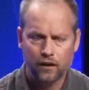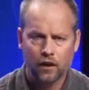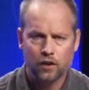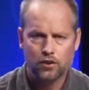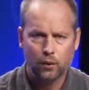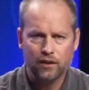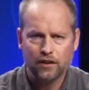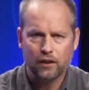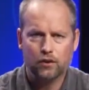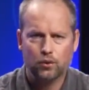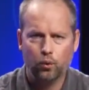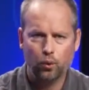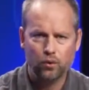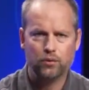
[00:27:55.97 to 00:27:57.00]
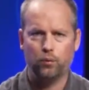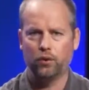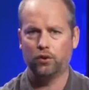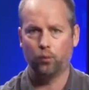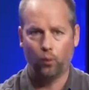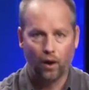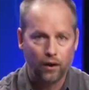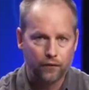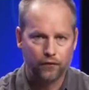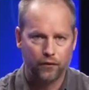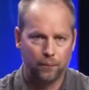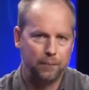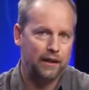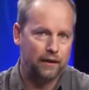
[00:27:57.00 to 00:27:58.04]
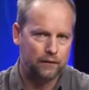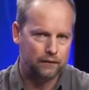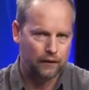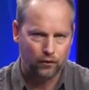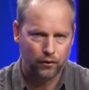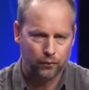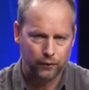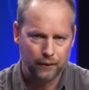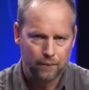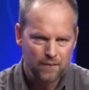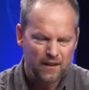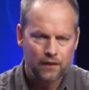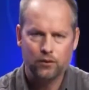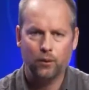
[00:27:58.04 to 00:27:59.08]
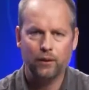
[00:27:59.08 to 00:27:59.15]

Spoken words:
So what sort of tools would you want for being level 3? So